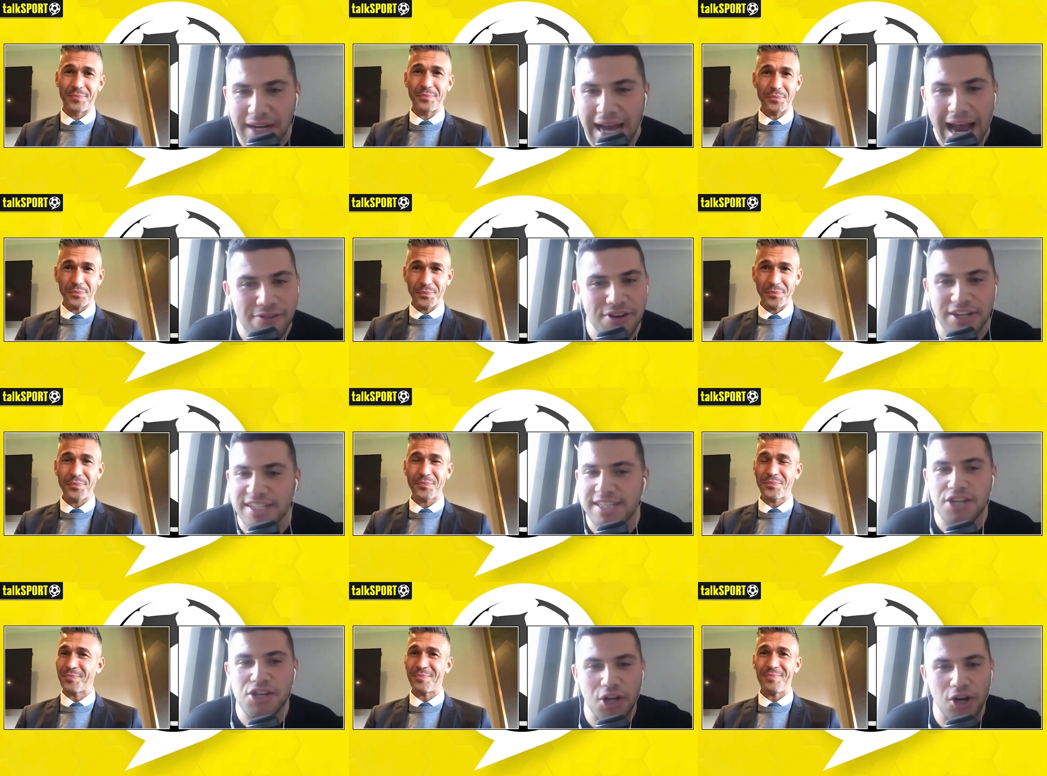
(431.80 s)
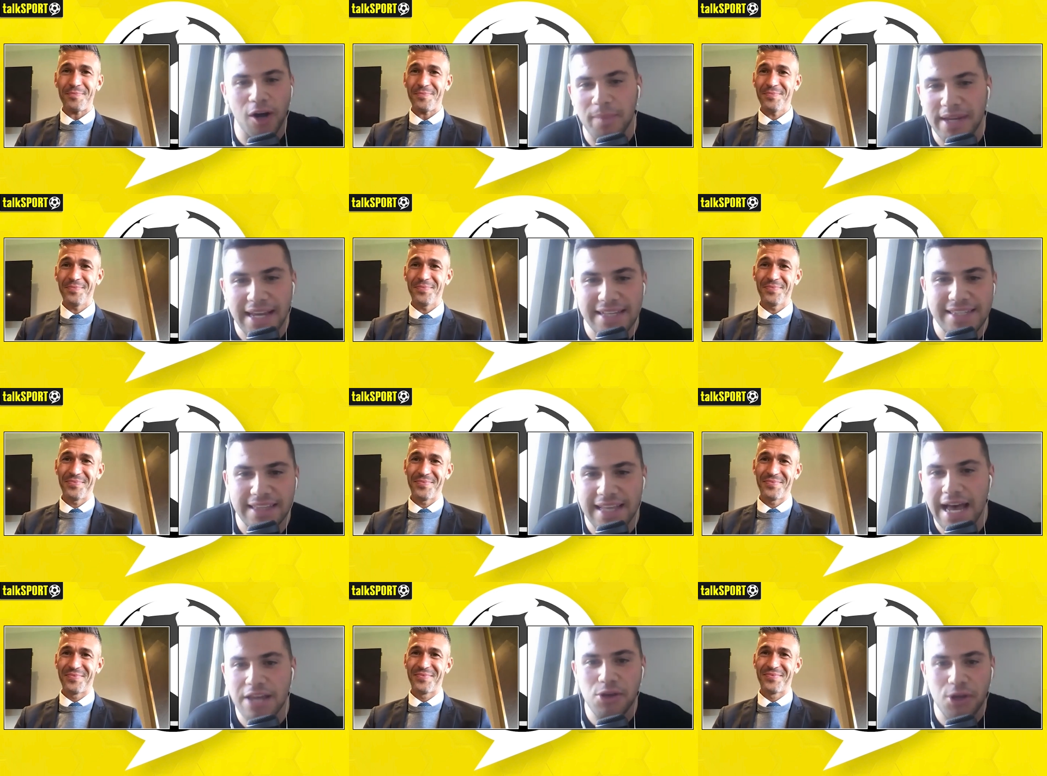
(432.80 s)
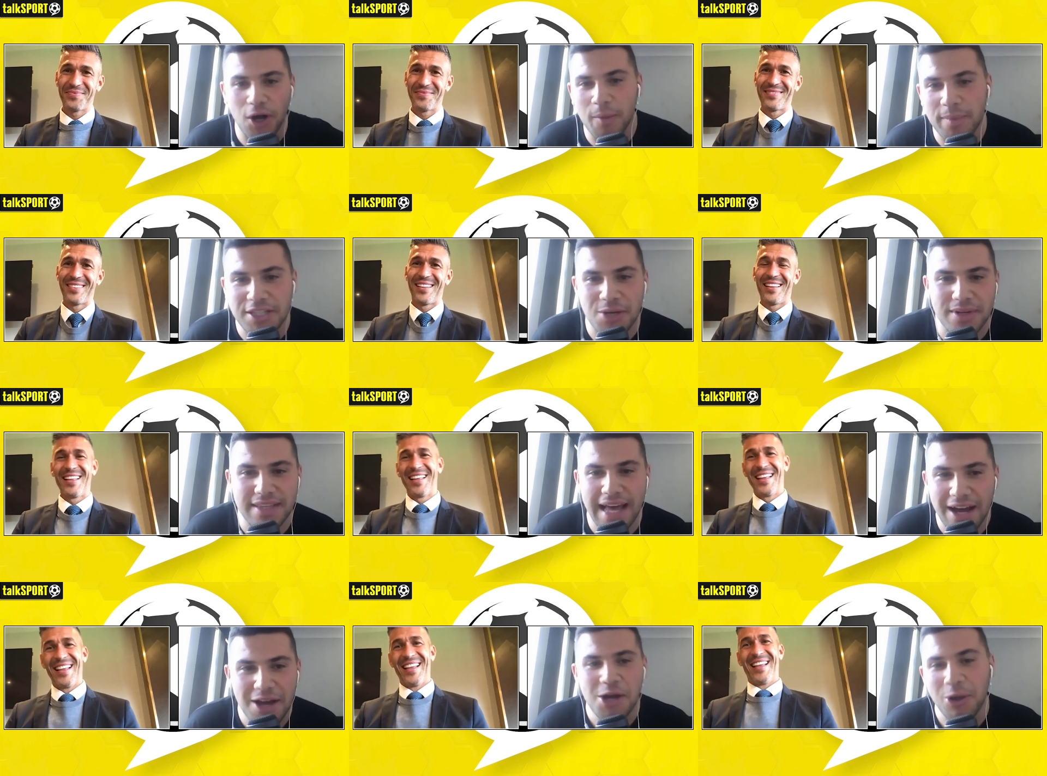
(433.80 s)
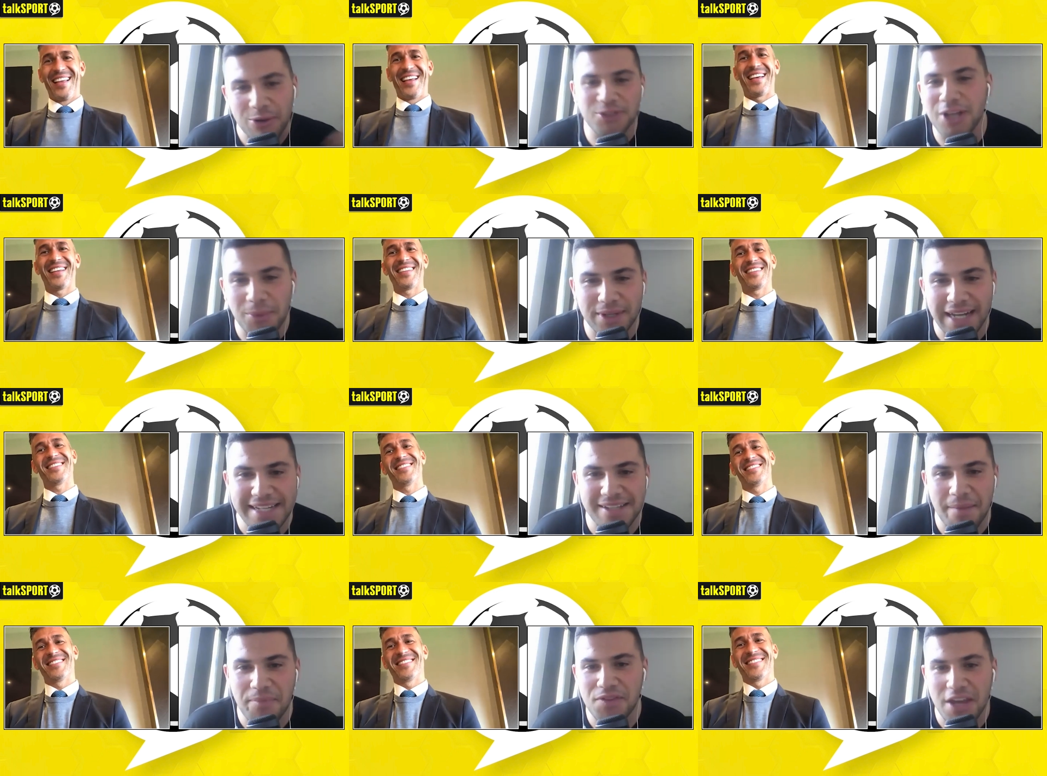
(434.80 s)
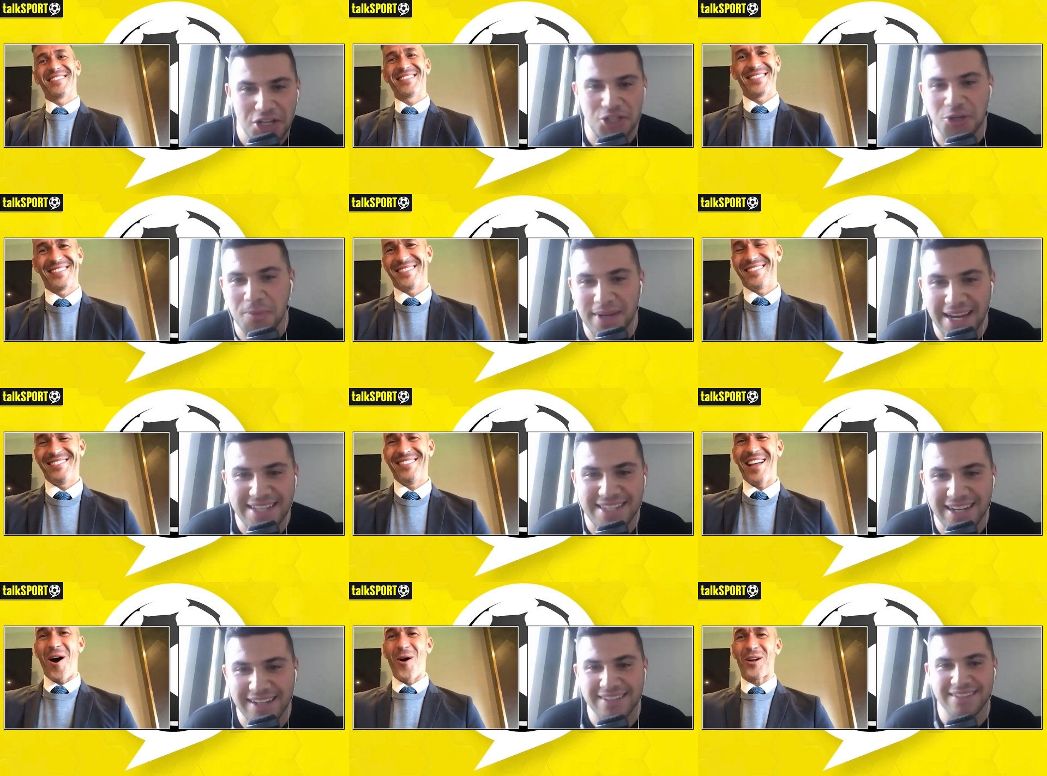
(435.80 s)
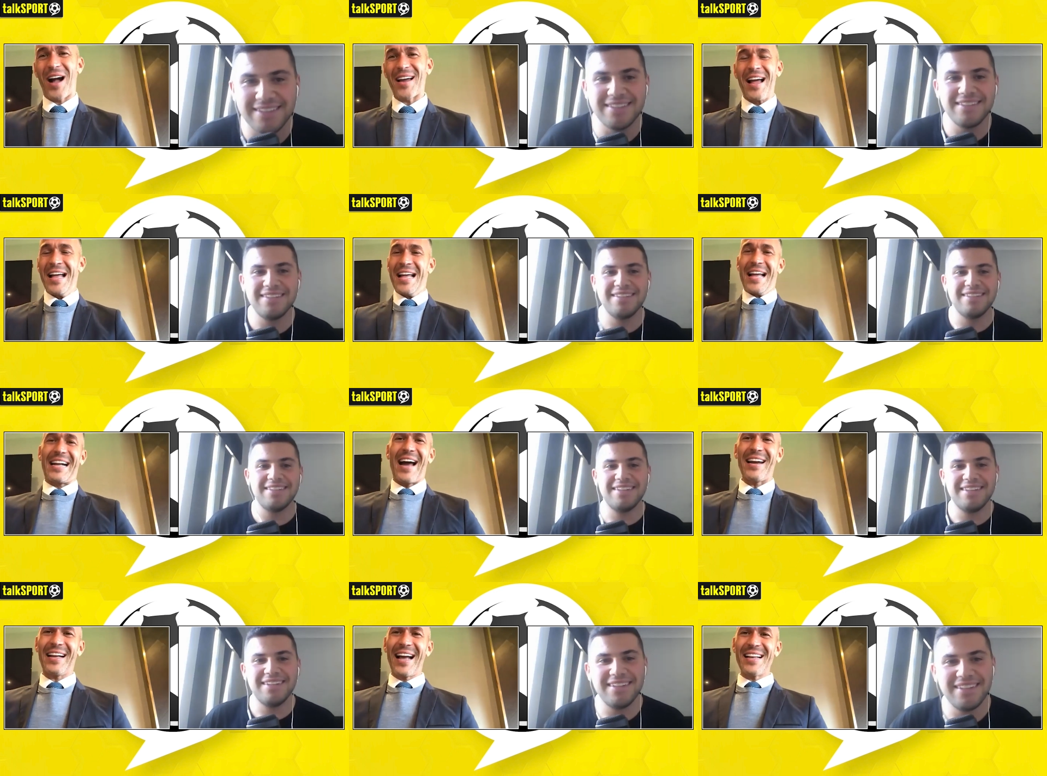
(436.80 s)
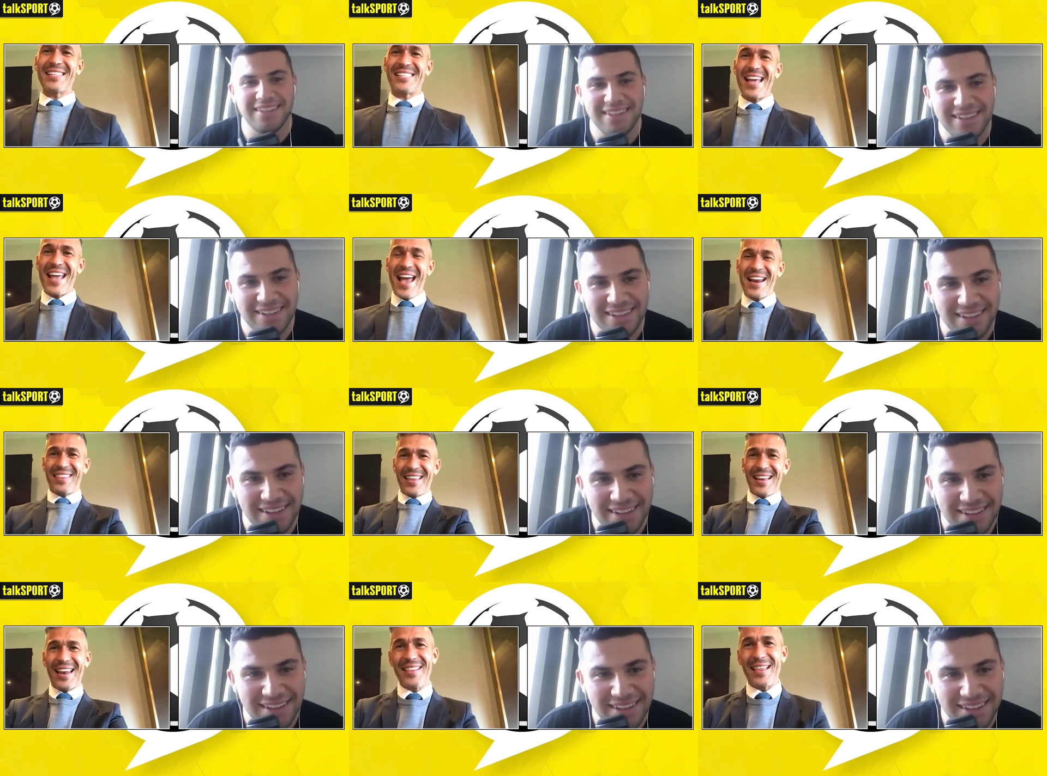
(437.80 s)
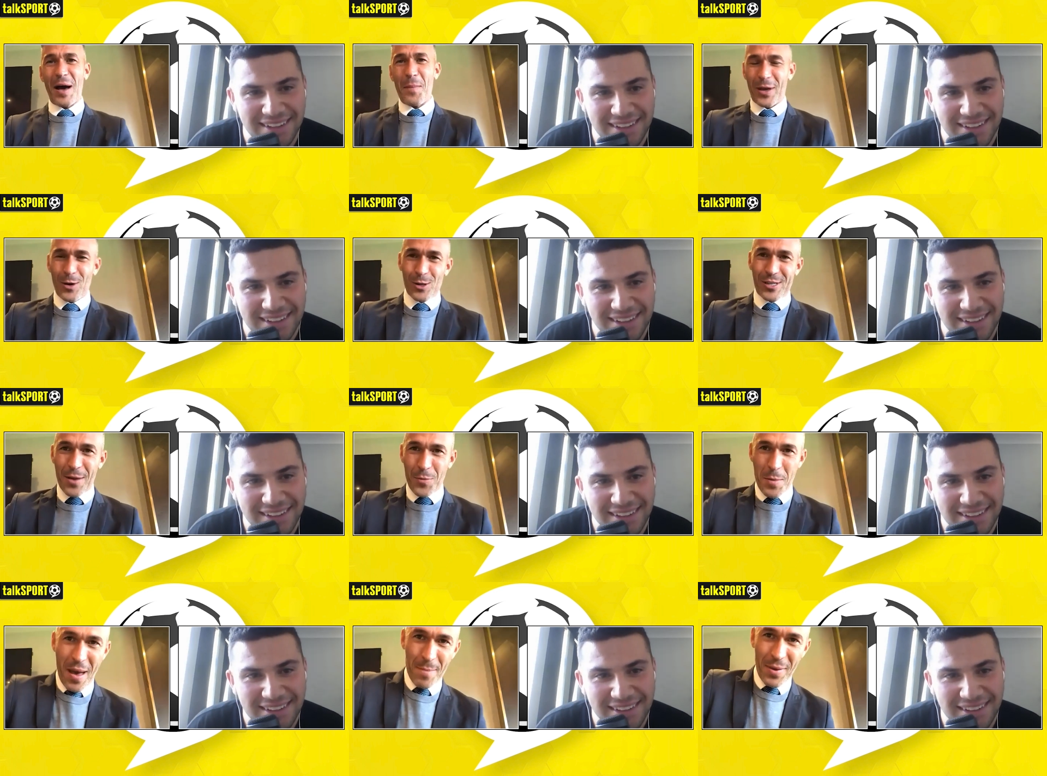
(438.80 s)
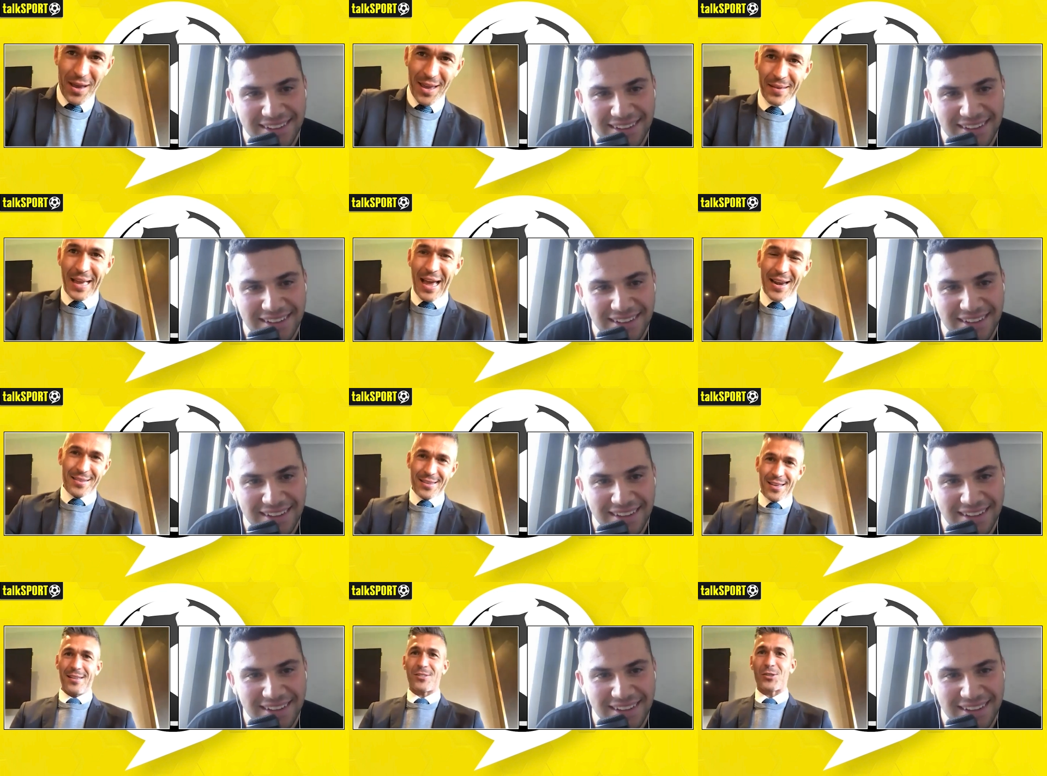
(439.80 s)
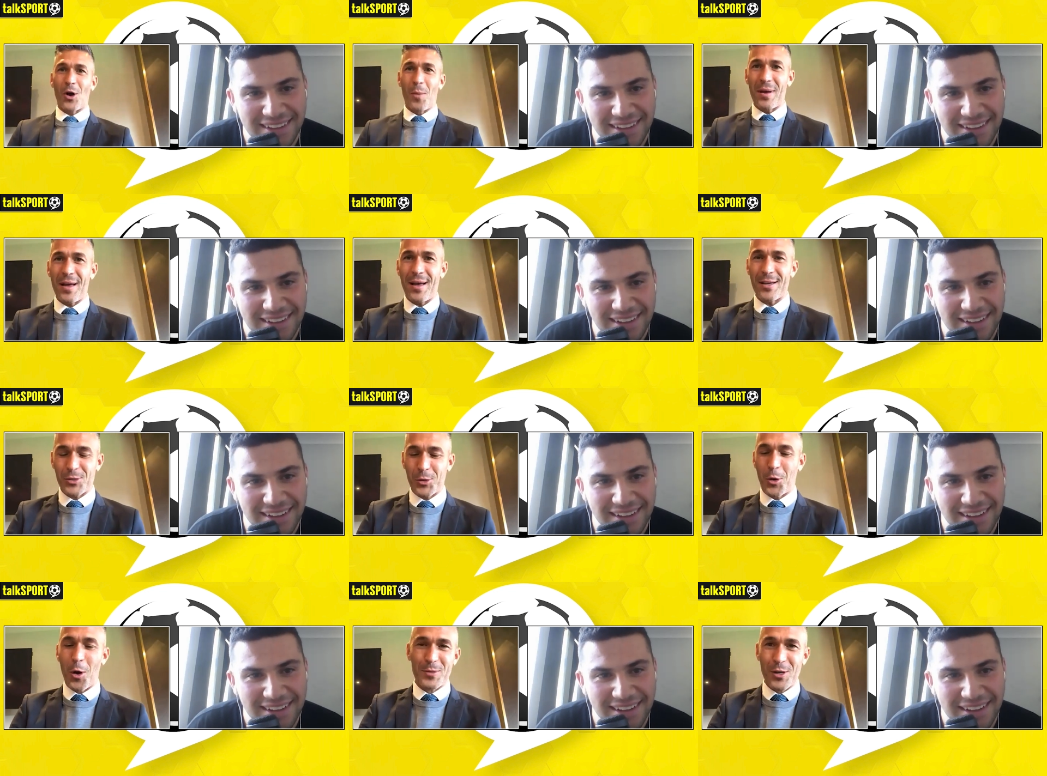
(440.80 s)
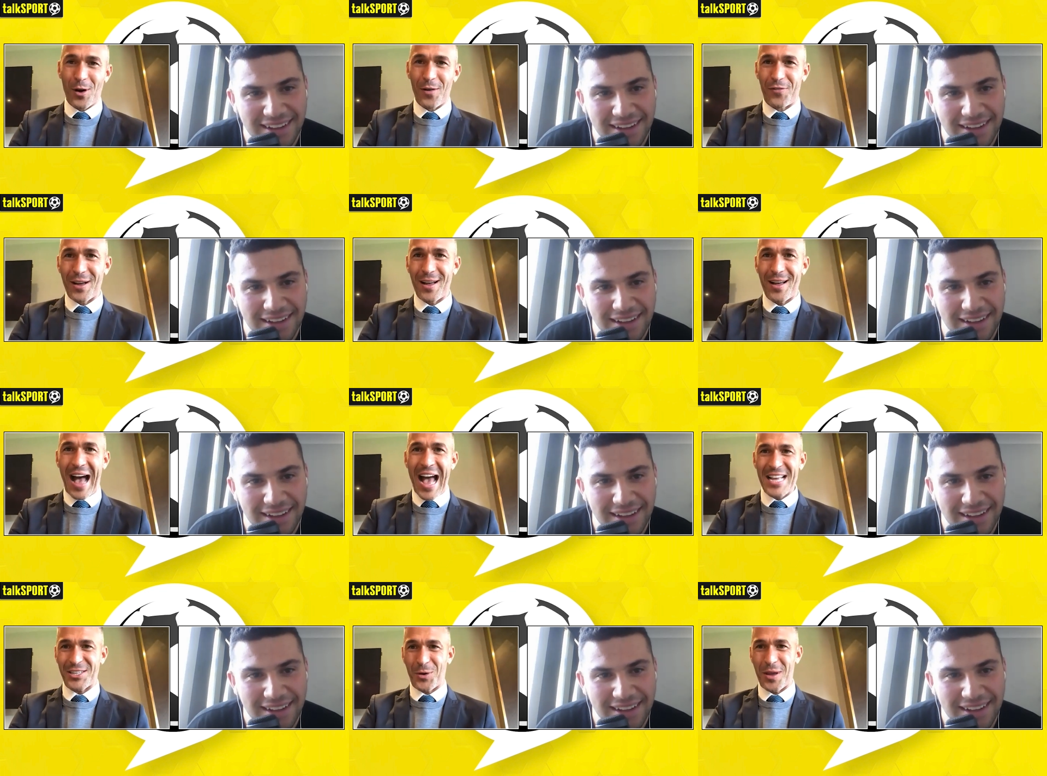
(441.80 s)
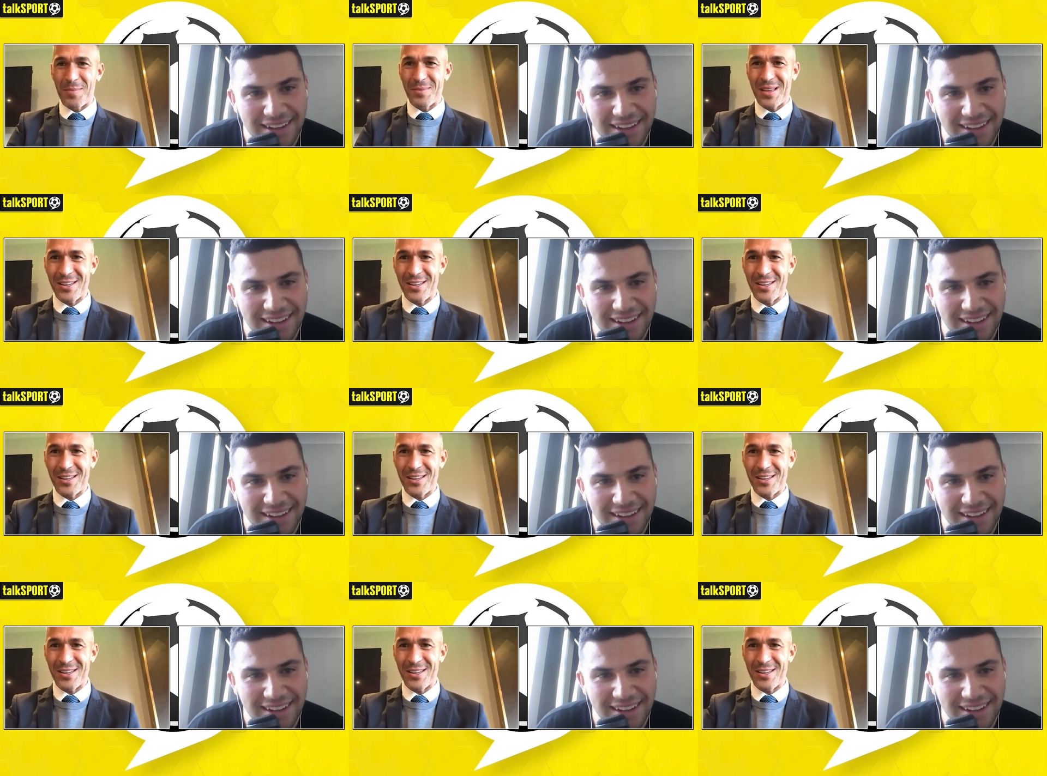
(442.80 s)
Speaker 1: or Carragher said you can't be eating that and you can't be doing that, or someone has something they shouldn't be eating? No, Car-
Speaker 2: Carragher can't say anything like that because I remember him getting uh, some uh, scoops of uh, ice cream uh,